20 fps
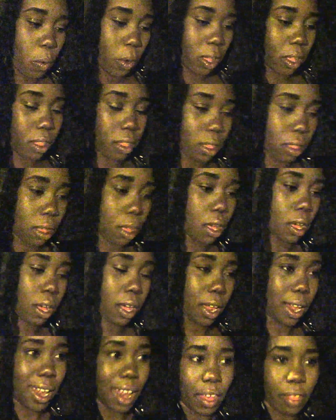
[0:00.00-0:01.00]
with
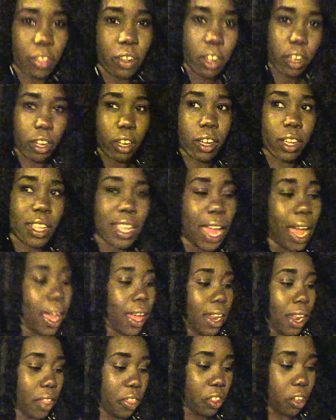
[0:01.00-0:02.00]
leather. Yeah,
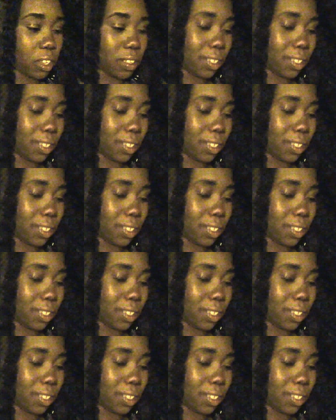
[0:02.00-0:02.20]
leather